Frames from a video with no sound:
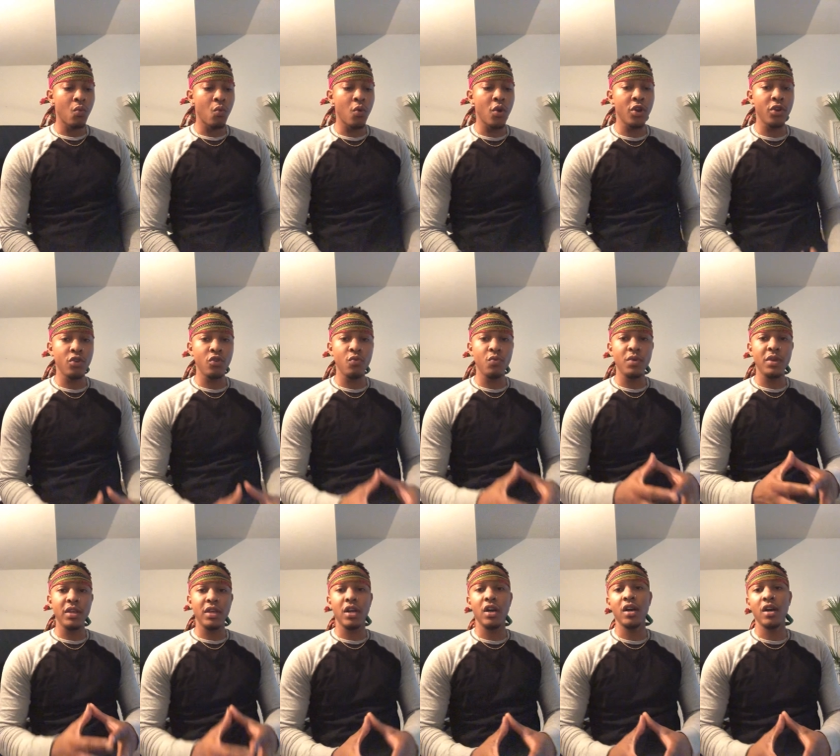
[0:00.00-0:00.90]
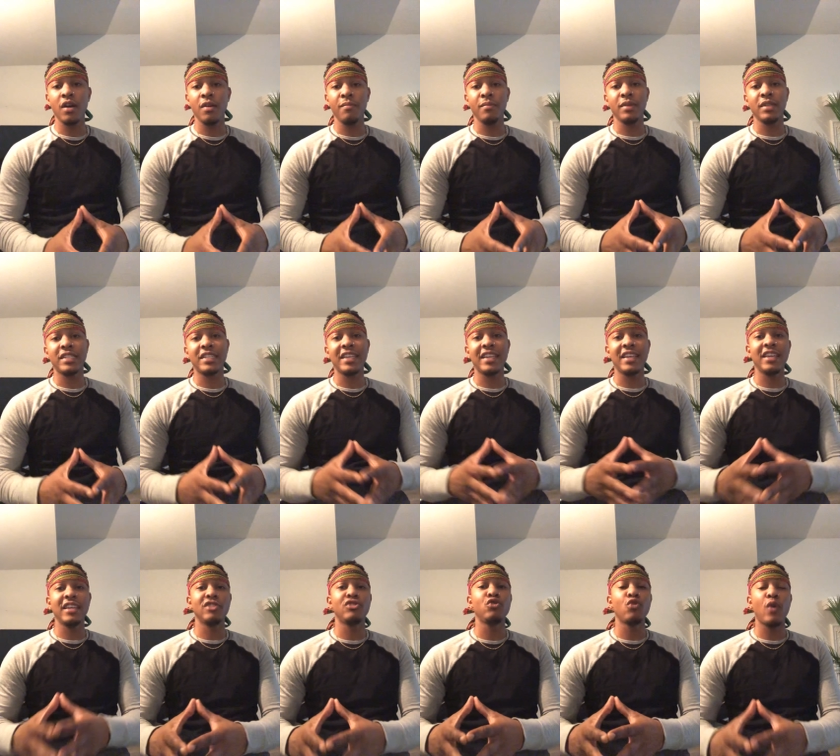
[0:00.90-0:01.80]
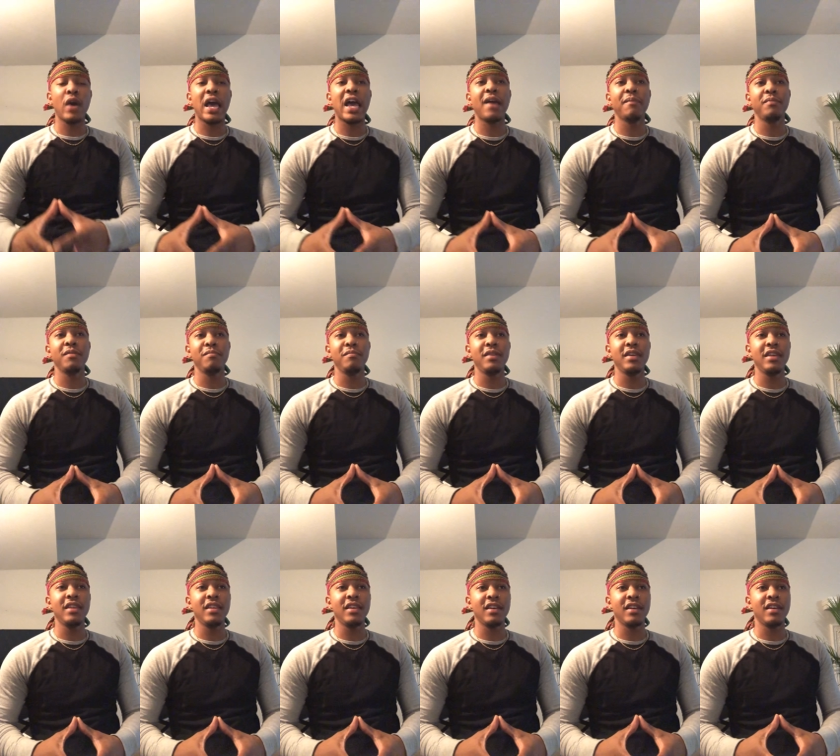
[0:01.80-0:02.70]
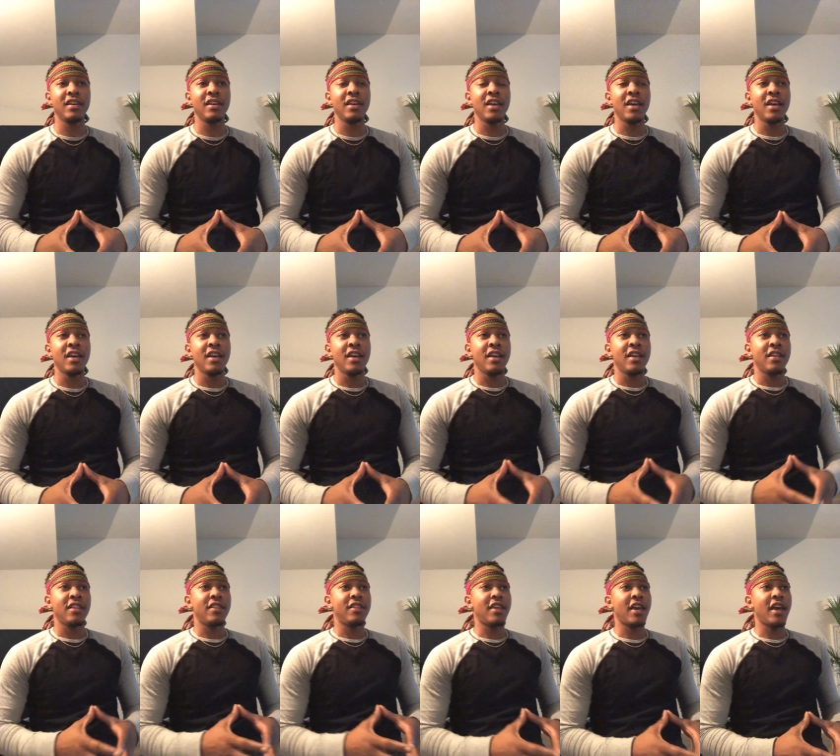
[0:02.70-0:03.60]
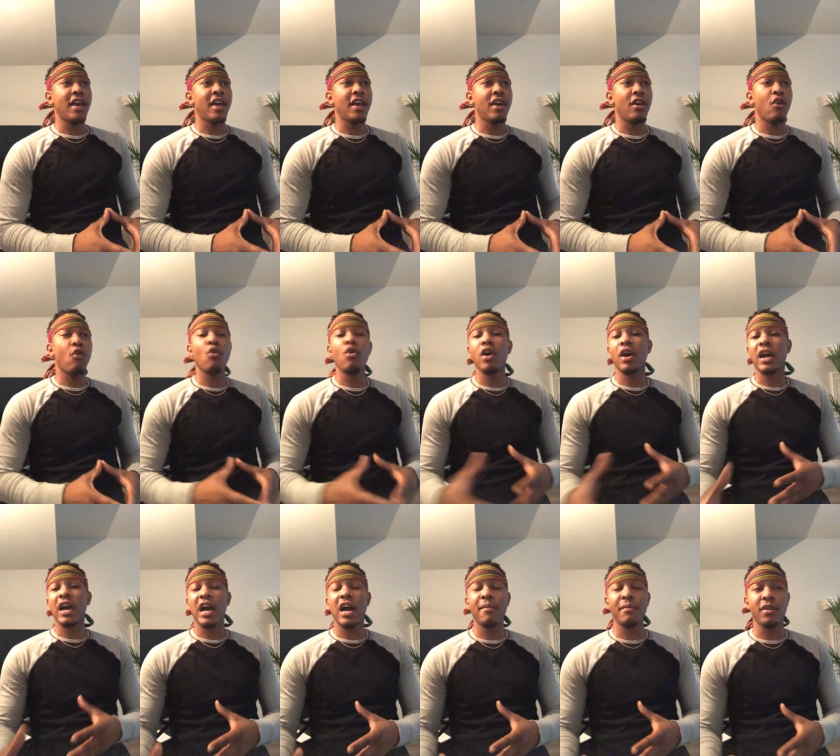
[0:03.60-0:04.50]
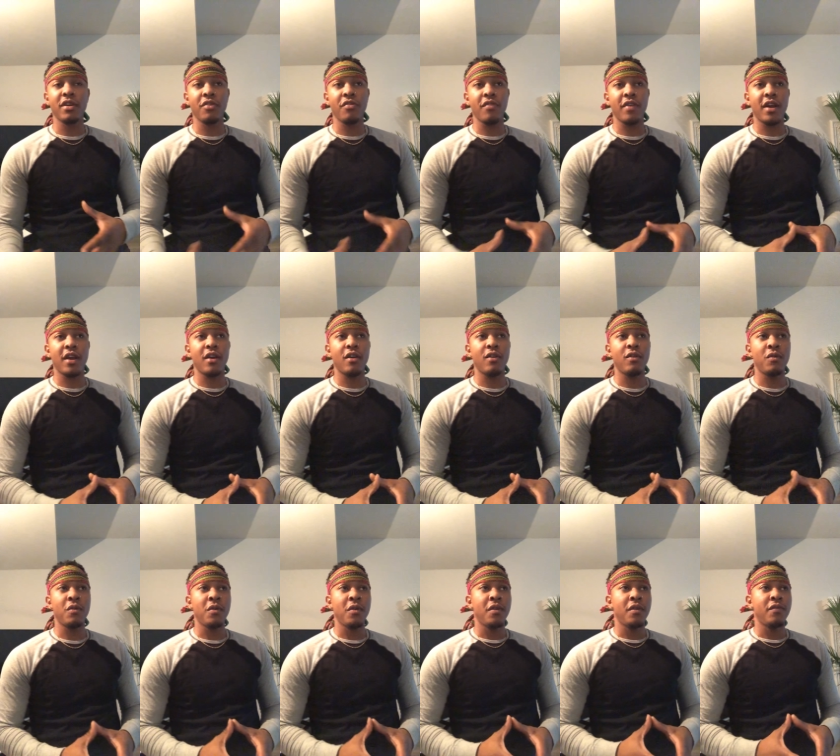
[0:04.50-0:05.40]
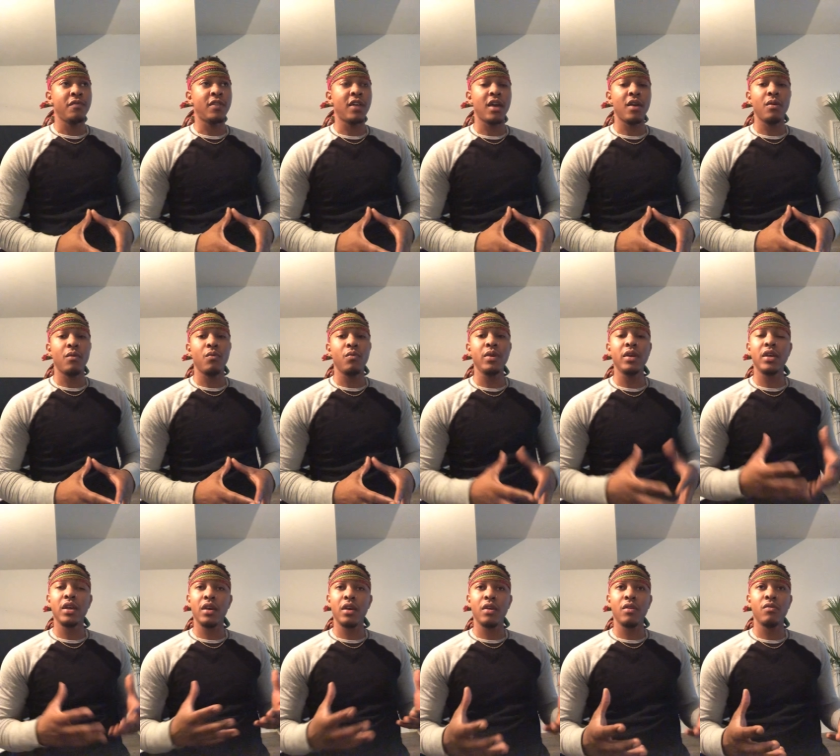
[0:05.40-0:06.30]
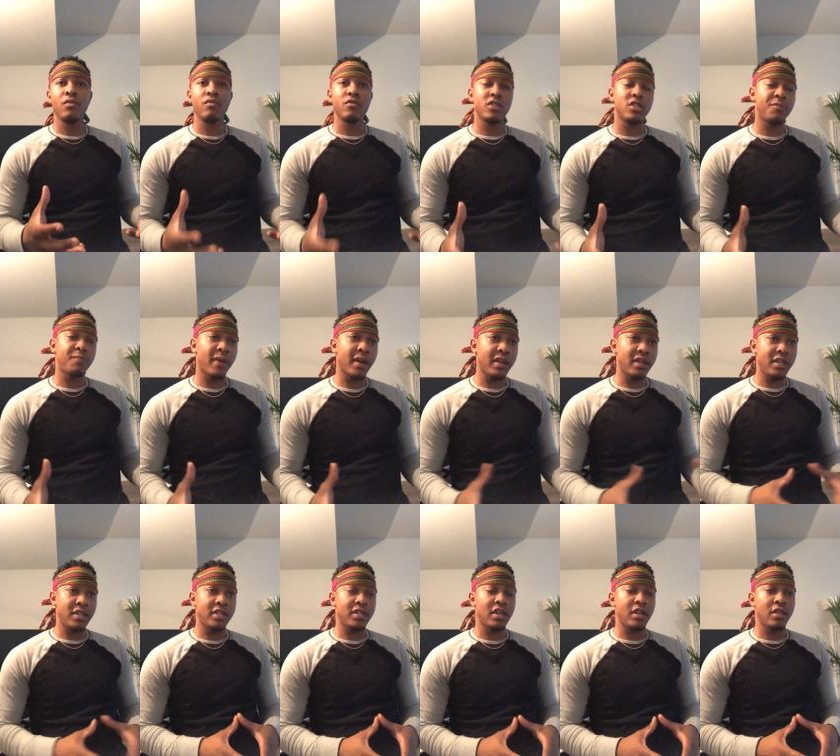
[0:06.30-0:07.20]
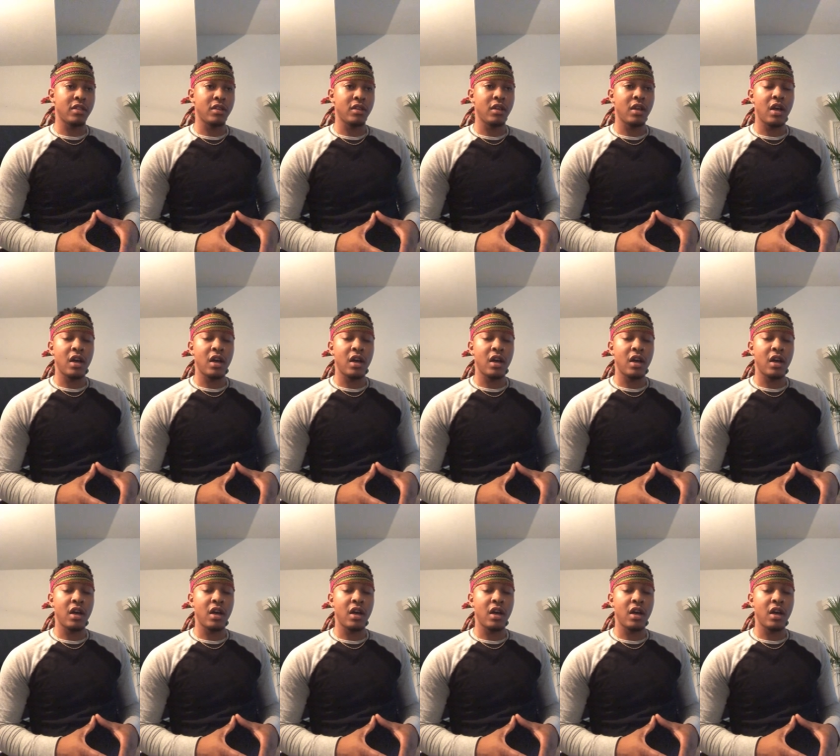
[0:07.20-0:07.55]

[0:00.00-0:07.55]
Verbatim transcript: where do we come to get to a happy median that or a common ground that we can respect each other.